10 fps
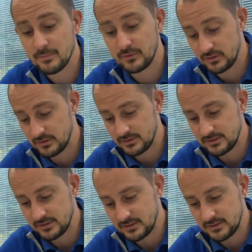to
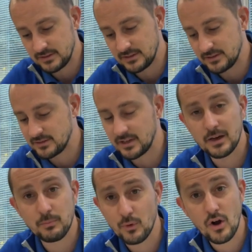take
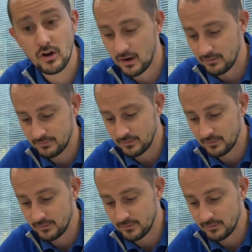a prong off,